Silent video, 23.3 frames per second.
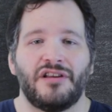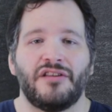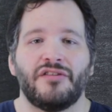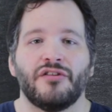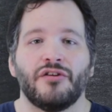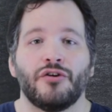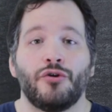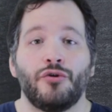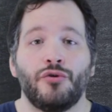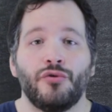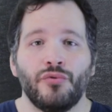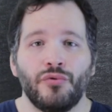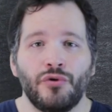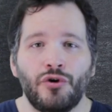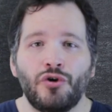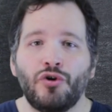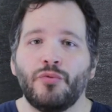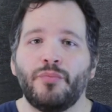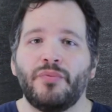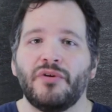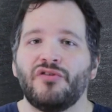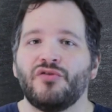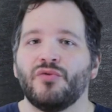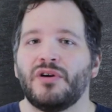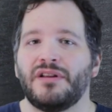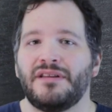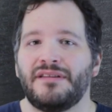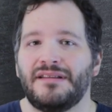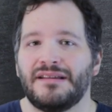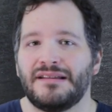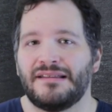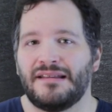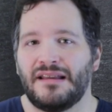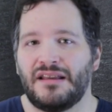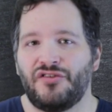and the group is what
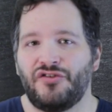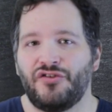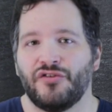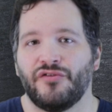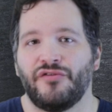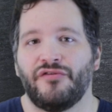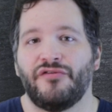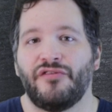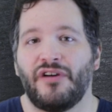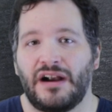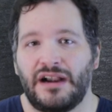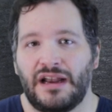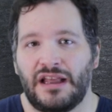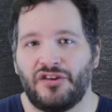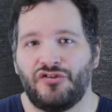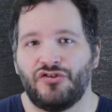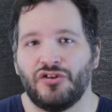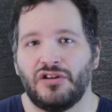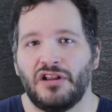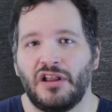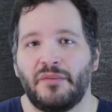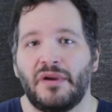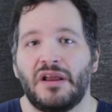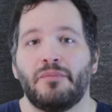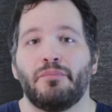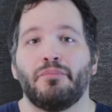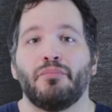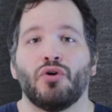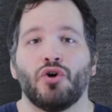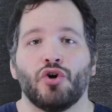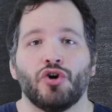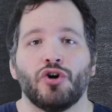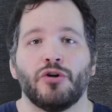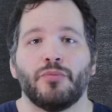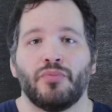dictates your financial limit
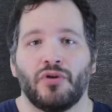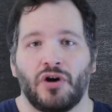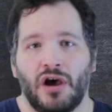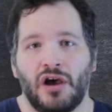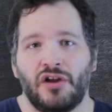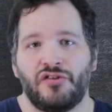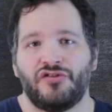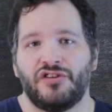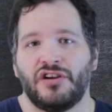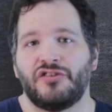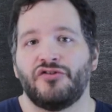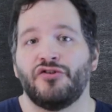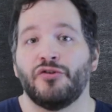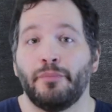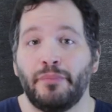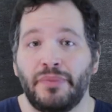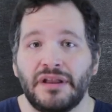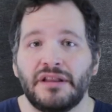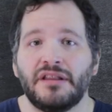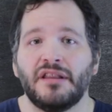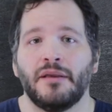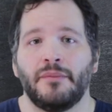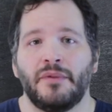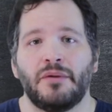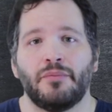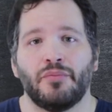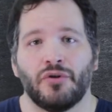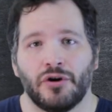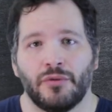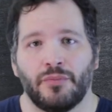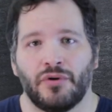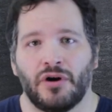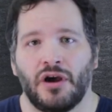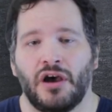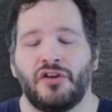per project, your bid limit
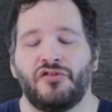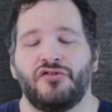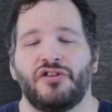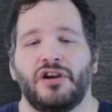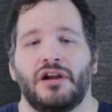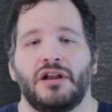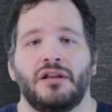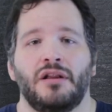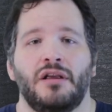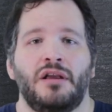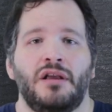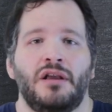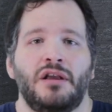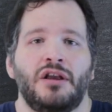per project.